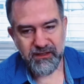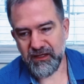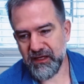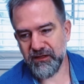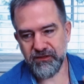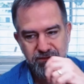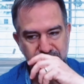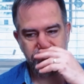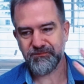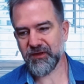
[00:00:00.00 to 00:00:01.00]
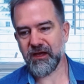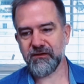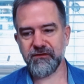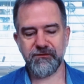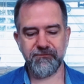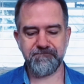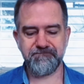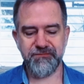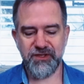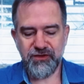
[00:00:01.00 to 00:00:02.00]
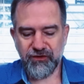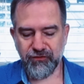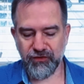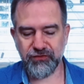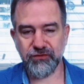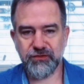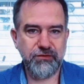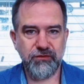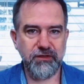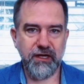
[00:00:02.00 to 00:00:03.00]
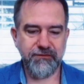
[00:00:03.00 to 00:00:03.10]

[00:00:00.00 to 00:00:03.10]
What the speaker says: is kind of universal to a lot of